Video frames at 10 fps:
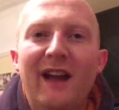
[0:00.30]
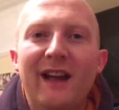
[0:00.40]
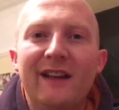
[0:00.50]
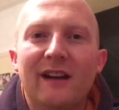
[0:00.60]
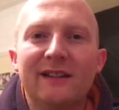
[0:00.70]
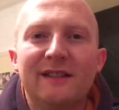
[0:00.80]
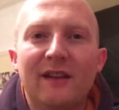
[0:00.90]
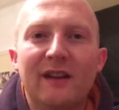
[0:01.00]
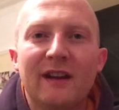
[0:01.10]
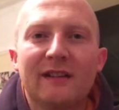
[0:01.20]
Hey guys,
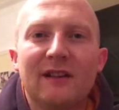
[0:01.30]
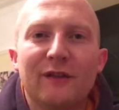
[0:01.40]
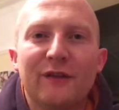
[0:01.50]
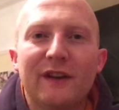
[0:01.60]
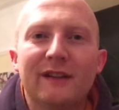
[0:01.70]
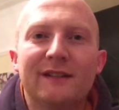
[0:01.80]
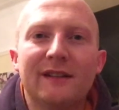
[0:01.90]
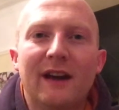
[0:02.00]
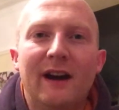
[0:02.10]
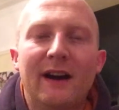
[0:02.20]
Davey at Next Level
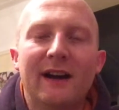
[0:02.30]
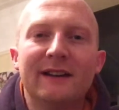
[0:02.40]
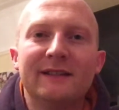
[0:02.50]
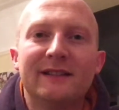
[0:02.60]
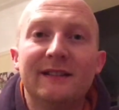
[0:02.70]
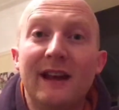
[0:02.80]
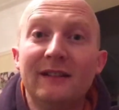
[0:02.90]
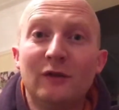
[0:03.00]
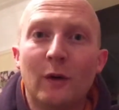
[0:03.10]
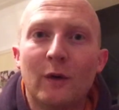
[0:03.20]
Fitness, uh, and
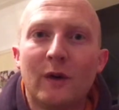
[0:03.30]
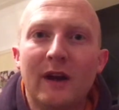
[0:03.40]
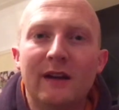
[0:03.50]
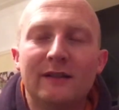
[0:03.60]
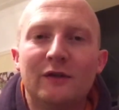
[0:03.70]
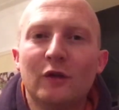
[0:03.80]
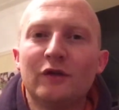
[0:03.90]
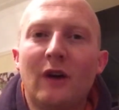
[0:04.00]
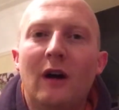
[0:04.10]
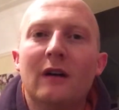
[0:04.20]
today's talk is
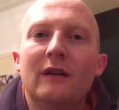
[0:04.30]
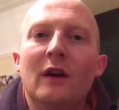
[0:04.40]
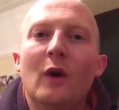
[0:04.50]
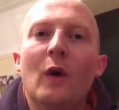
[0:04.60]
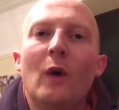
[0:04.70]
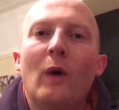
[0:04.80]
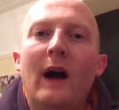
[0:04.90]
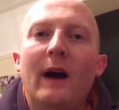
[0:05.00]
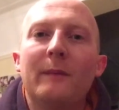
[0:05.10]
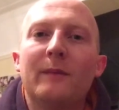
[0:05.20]
just on
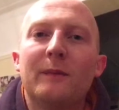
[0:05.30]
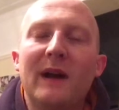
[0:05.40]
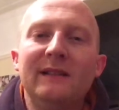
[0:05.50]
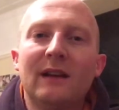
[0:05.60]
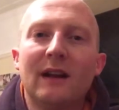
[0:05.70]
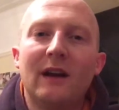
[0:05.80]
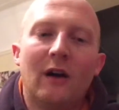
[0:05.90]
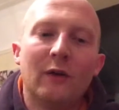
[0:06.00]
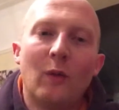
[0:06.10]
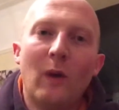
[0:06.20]
um, basically
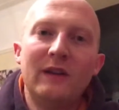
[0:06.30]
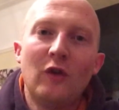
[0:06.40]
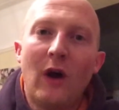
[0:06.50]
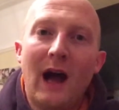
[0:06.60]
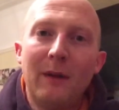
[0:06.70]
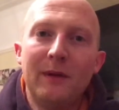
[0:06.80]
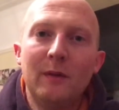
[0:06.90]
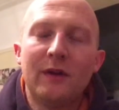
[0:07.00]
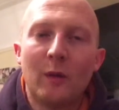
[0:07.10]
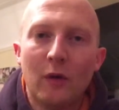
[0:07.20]
on when you're happy
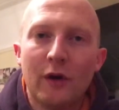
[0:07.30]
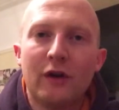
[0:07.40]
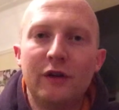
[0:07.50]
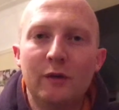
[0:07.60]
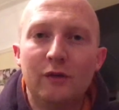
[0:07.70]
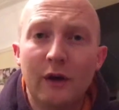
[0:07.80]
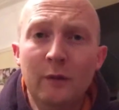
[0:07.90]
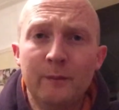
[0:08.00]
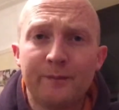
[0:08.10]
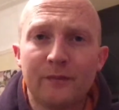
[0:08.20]
with the work that you
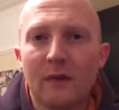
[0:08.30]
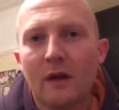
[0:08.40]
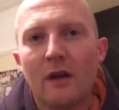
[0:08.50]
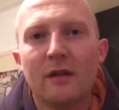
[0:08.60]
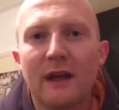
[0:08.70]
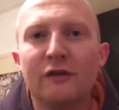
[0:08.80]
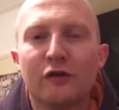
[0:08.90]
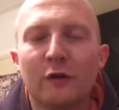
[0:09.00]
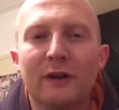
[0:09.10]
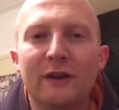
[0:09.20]
do, then
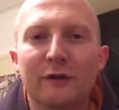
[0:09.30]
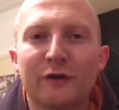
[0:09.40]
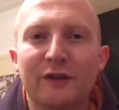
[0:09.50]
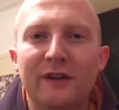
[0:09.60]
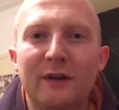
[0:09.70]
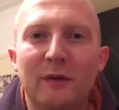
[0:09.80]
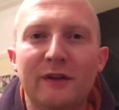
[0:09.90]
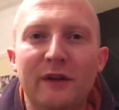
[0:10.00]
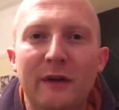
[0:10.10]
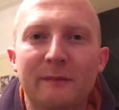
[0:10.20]
truly you'll succeed at what
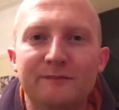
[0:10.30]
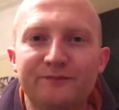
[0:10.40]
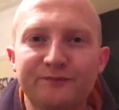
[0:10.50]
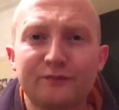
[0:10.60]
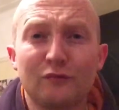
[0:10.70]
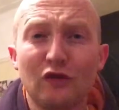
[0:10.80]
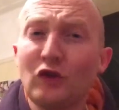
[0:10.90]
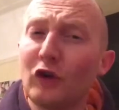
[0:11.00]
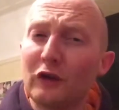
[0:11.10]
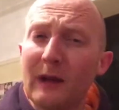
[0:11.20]
you're doing.
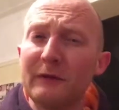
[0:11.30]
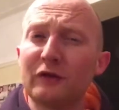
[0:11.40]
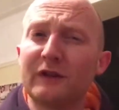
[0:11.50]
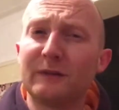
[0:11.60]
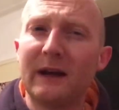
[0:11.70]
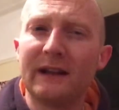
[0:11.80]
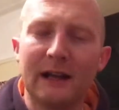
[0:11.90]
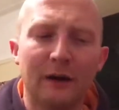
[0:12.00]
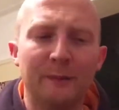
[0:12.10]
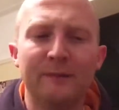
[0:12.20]
So let me just explain that
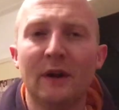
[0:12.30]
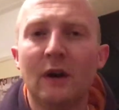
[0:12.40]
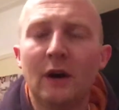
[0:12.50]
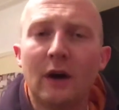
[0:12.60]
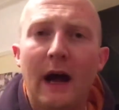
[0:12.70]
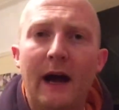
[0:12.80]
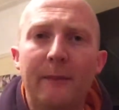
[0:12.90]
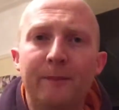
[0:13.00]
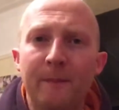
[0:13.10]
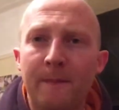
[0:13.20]
a little.
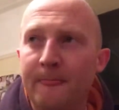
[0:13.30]
Um,